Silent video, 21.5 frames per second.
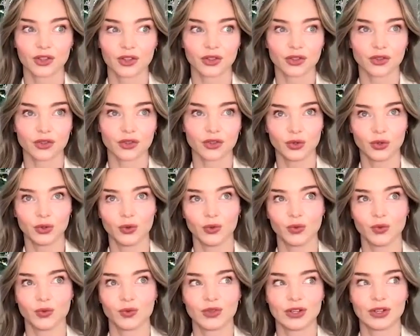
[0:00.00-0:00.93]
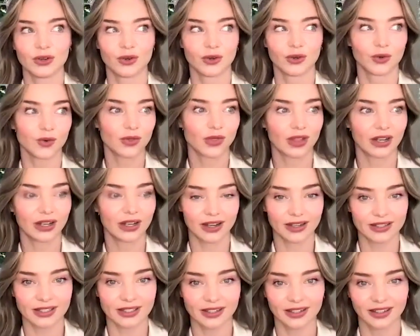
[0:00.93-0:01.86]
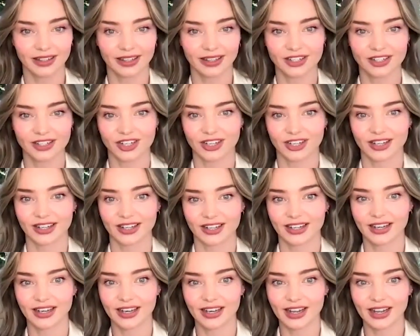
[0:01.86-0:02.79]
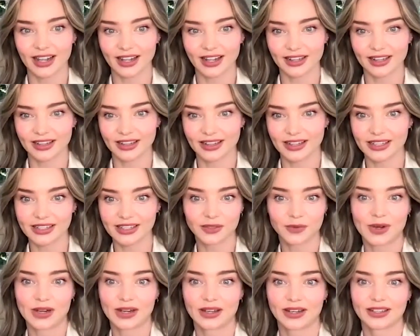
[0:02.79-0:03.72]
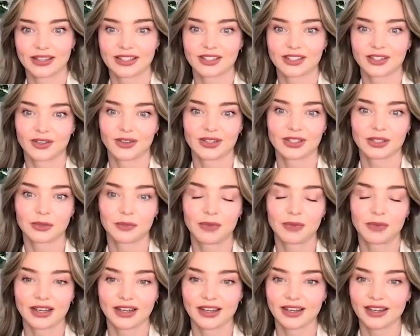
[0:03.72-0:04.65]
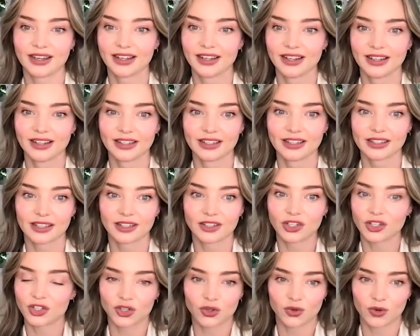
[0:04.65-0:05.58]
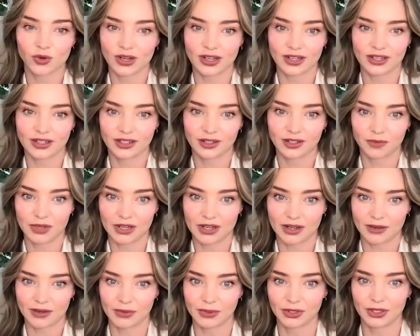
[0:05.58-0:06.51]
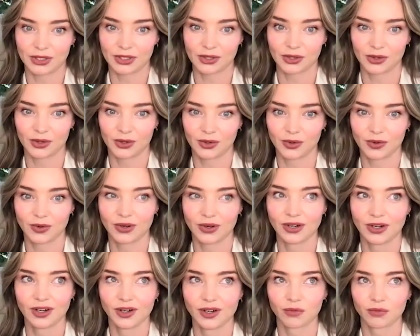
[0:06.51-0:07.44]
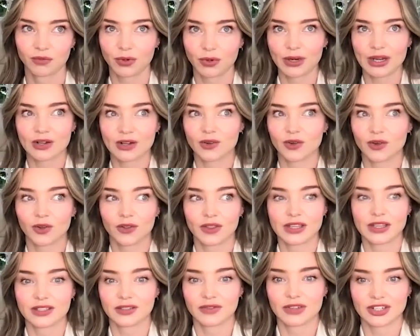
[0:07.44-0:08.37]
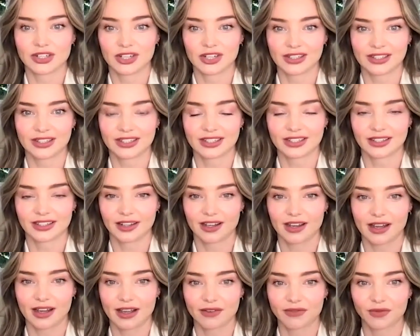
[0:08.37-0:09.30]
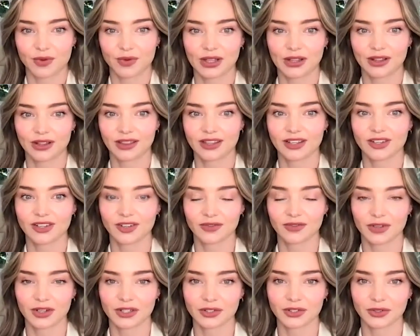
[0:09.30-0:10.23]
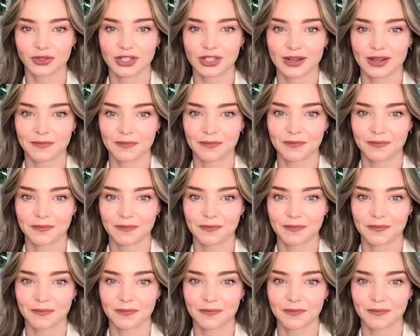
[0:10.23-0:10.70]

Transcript: through the last collection and this one. So it's been such a joy to be able to bring all these visions to life with the Universal team.